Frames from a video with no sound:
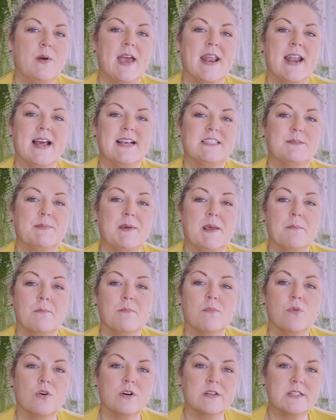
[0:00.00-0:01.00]
and I spend
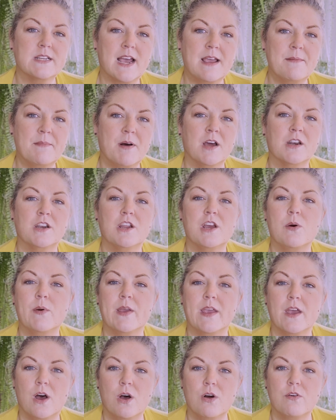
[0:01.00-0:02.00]
more time on
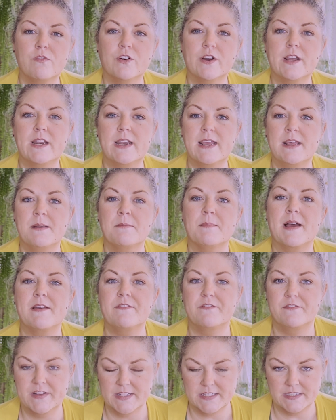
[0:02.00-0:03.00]
going over it in my
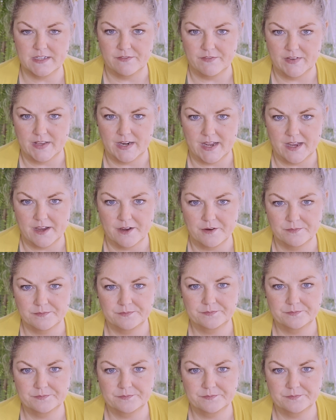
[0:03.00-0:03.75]
Vista video.